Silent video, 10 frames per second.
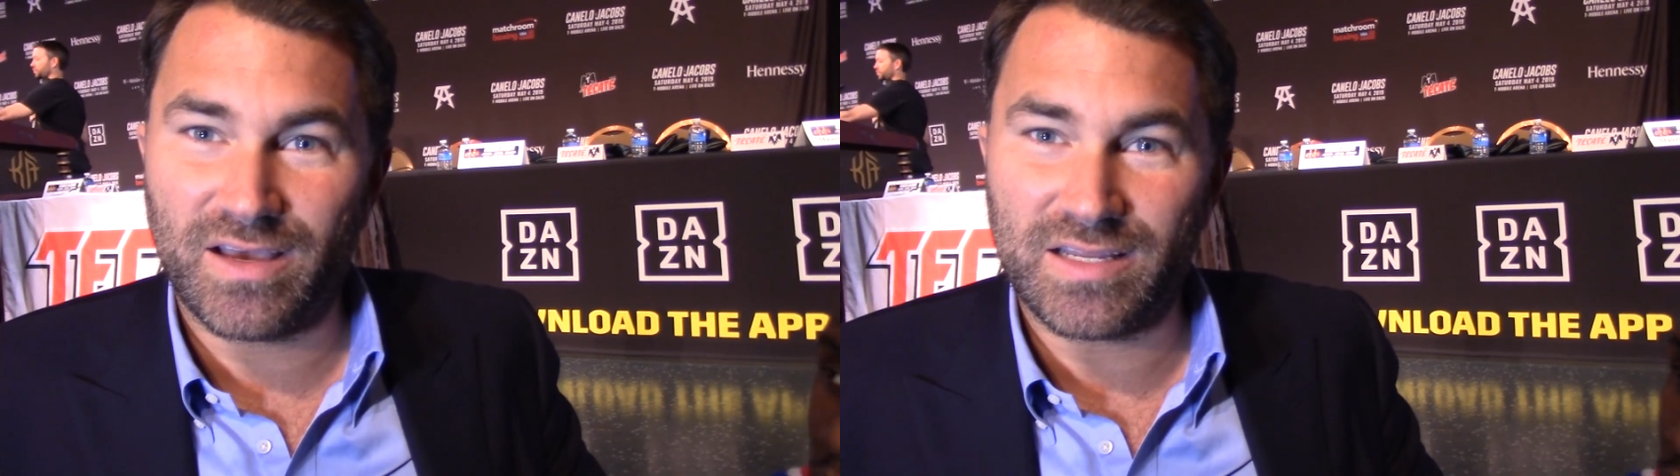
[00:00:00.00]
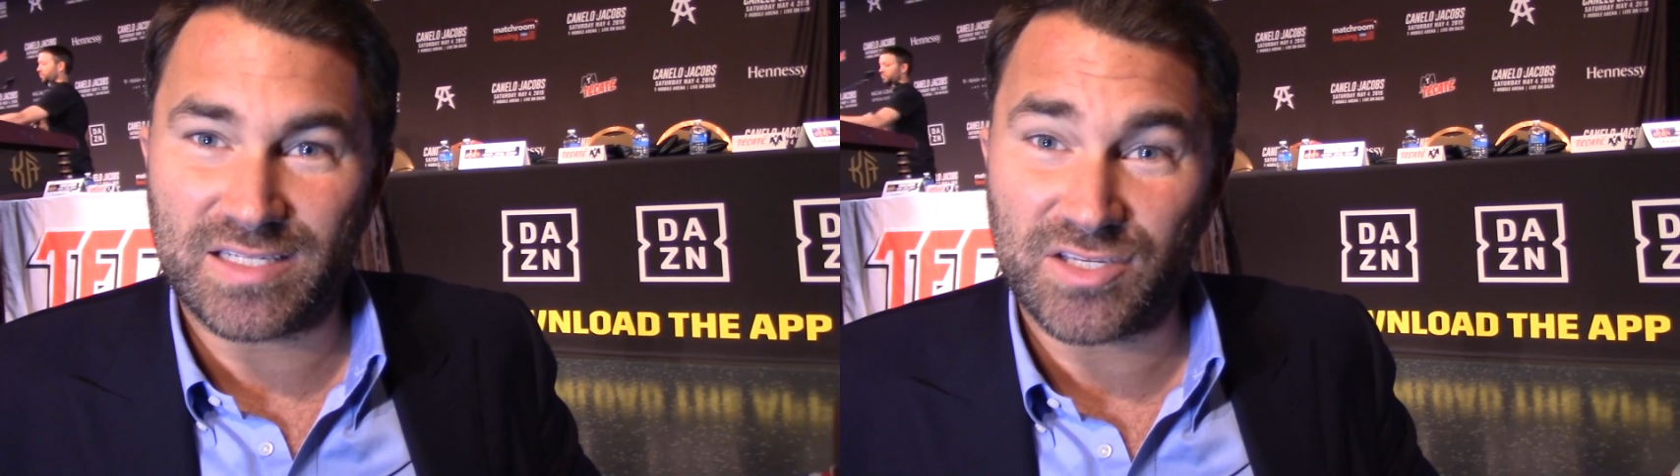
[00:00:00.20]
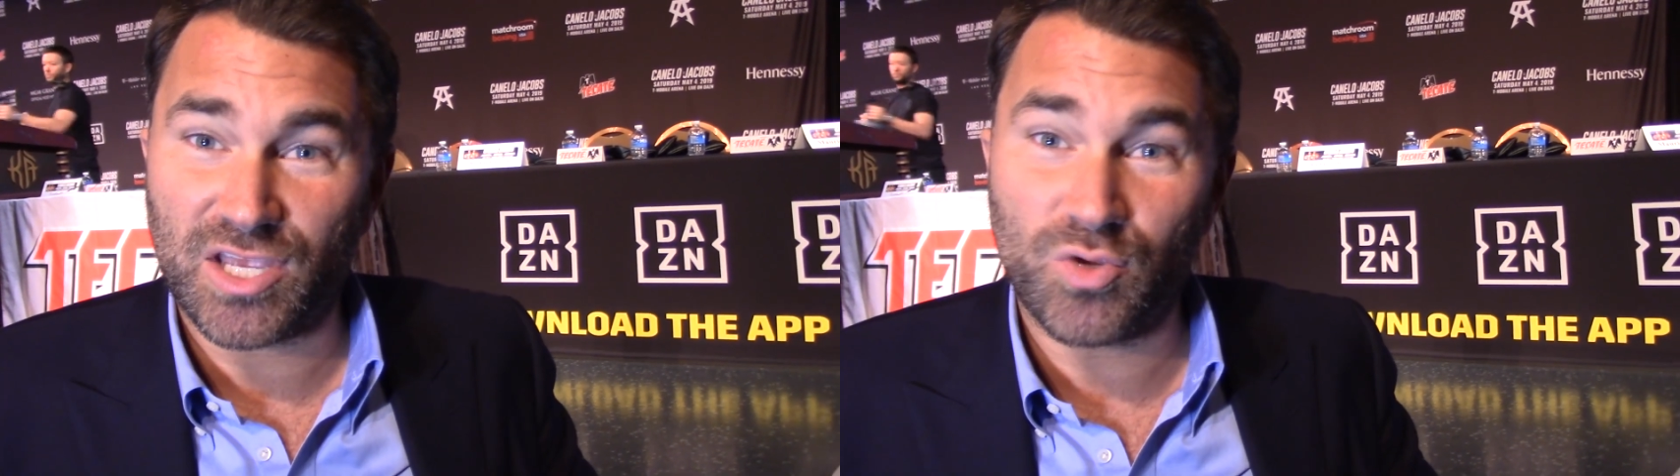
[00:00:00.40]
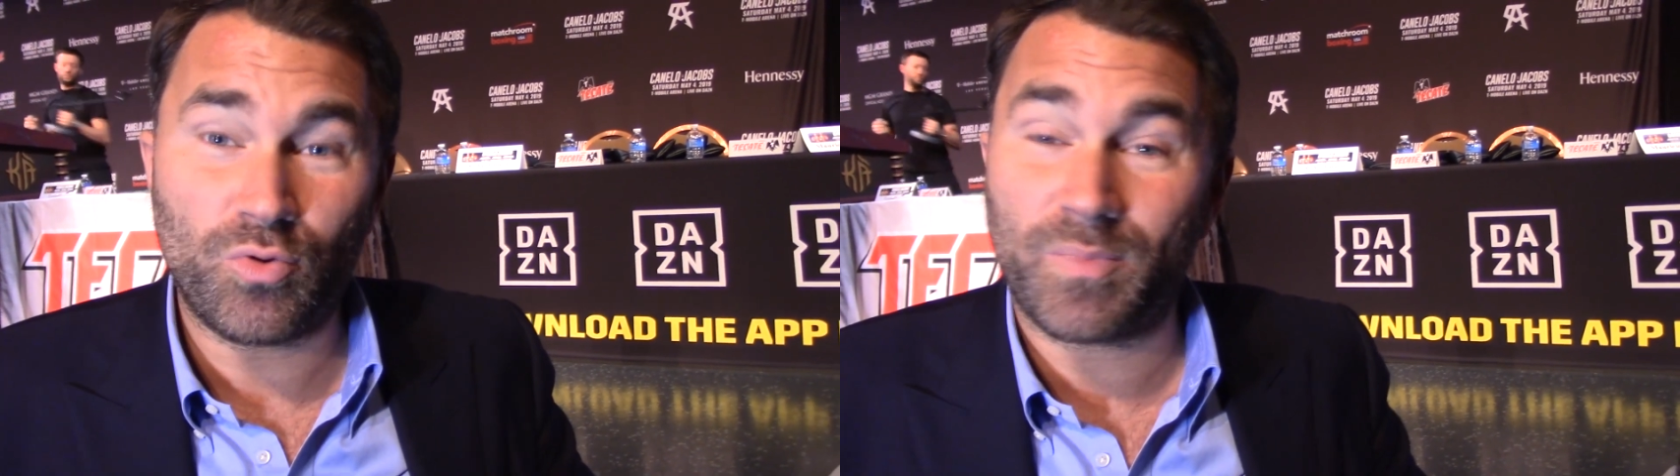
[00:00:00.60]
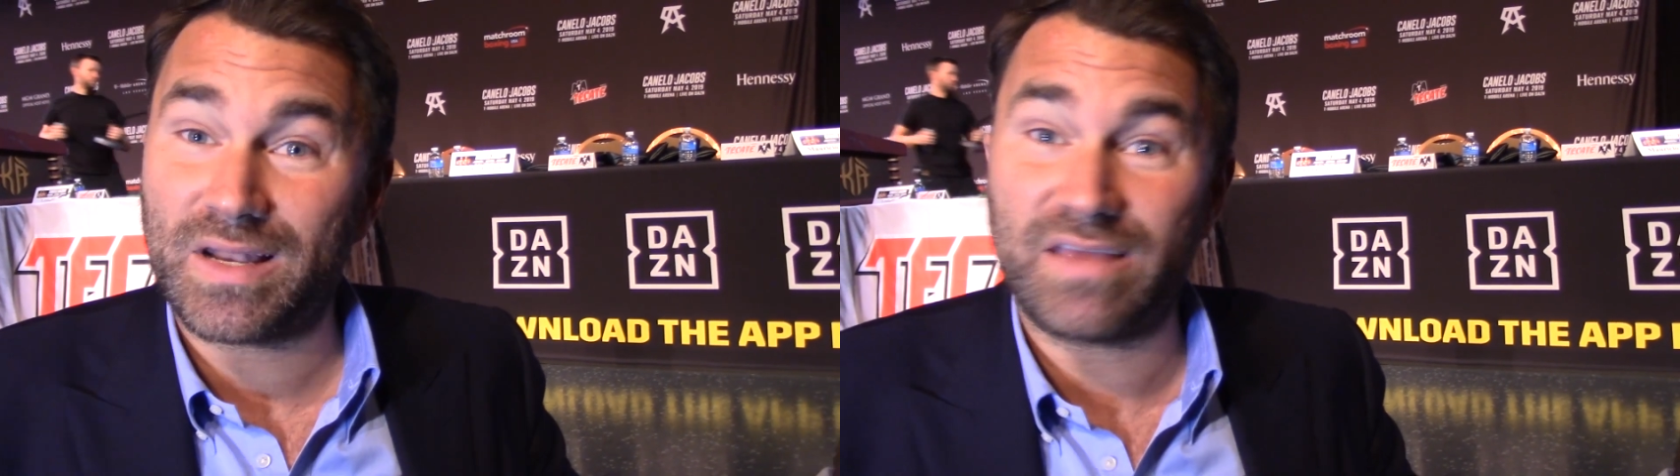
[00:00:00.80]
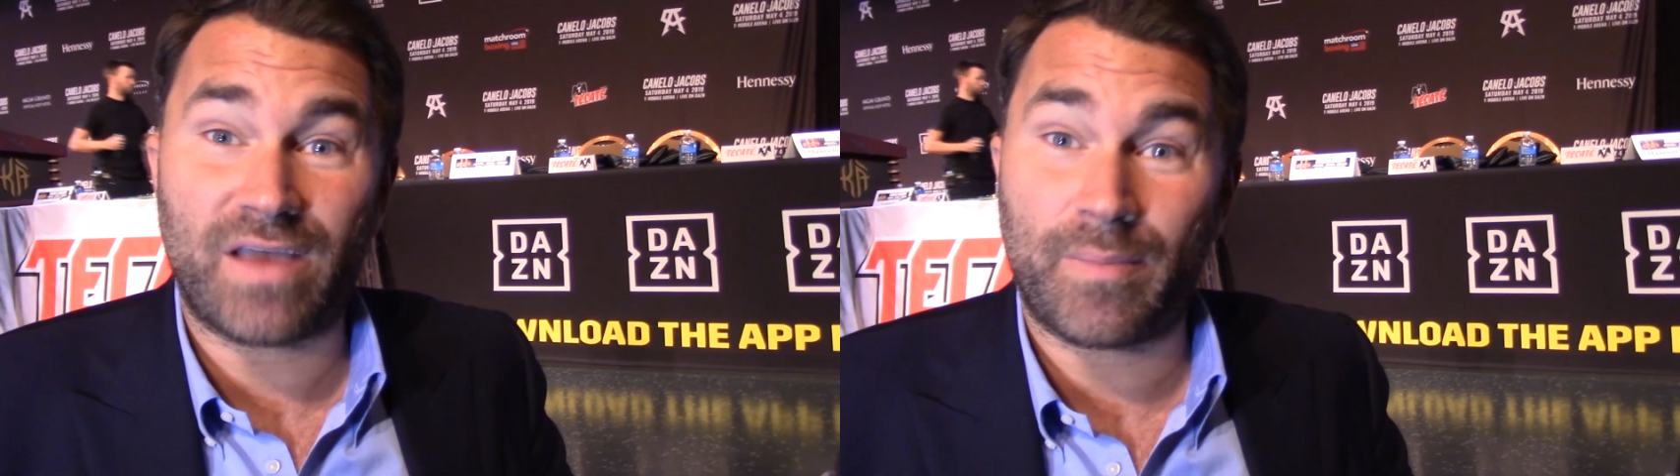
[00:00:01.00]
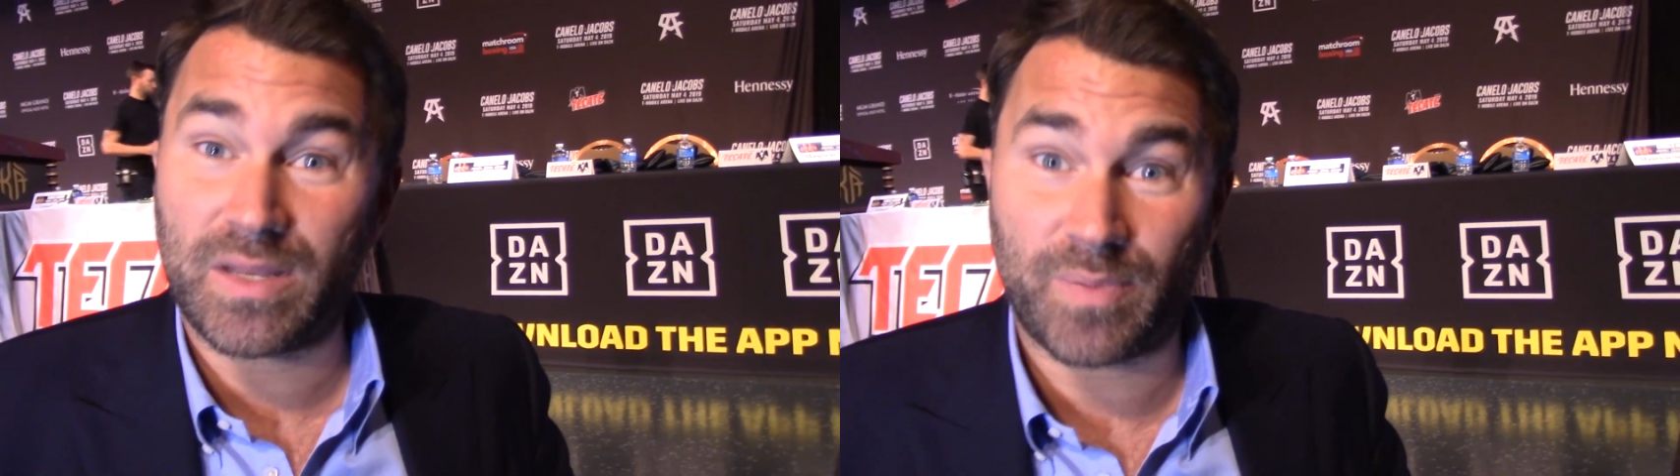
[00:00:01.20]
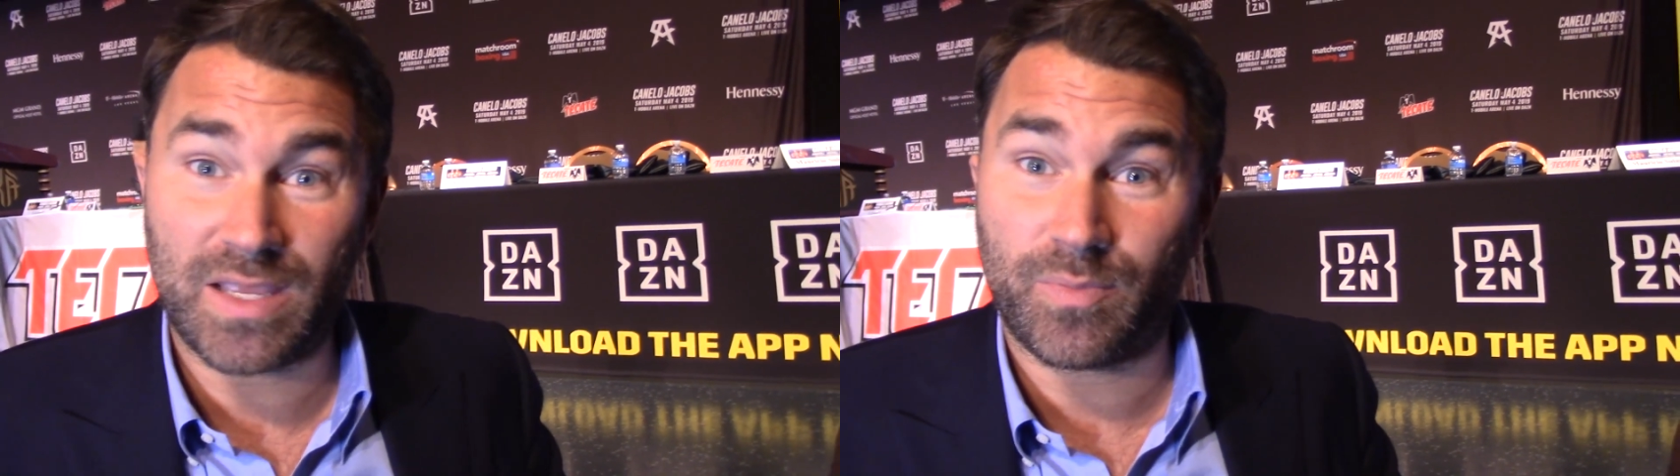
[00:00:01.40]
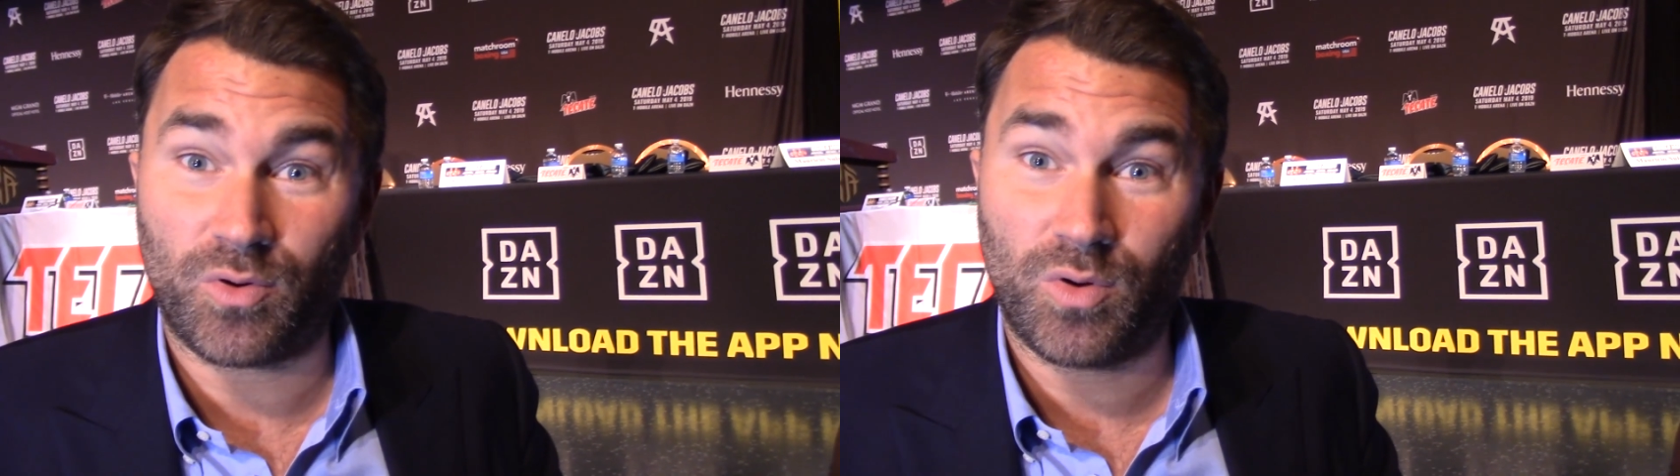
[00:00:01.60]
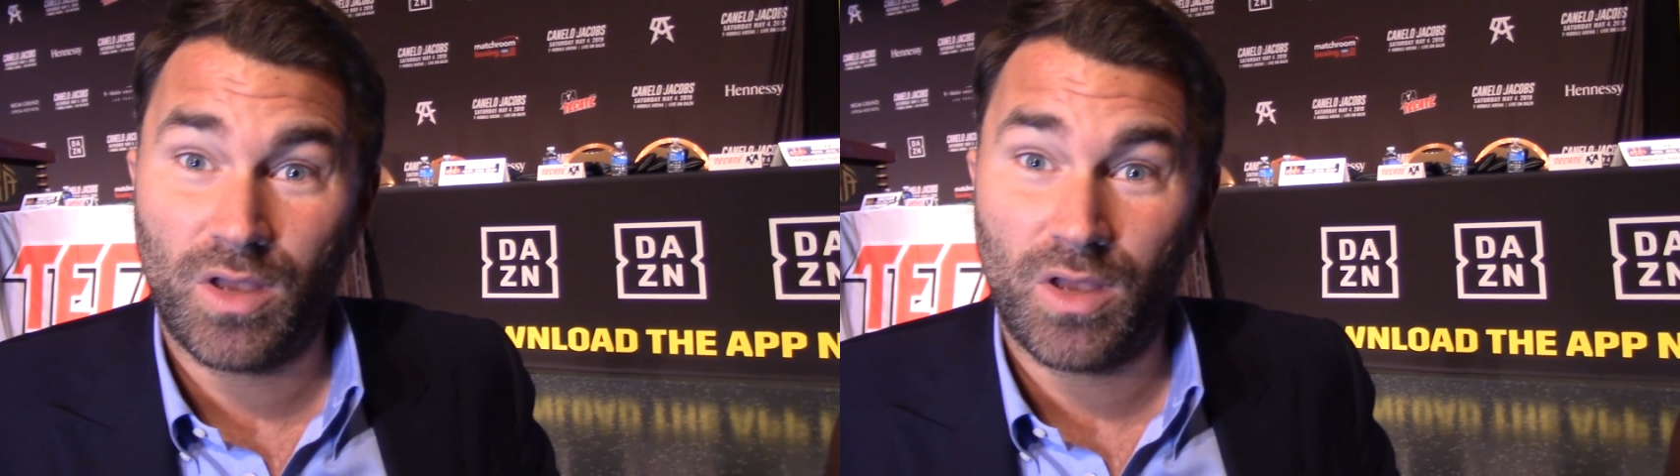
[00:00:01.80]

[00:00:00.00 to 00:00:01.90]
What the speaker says: He said, yeah, you wouldn't believe how many people